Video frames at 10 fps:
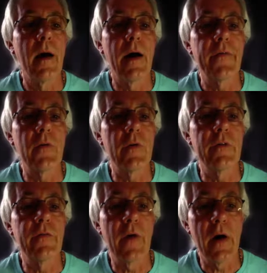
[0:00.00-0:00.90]
after
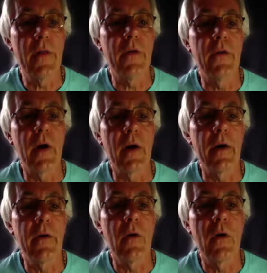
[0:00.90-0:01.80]
his father
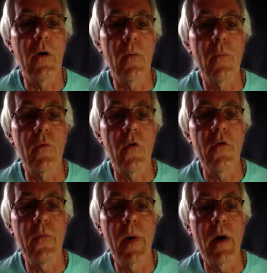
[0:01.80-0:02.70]
died on
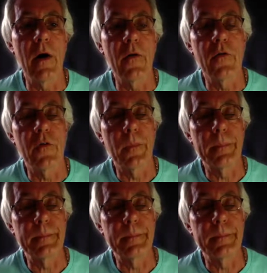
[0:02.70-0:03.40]
Brough Marsh?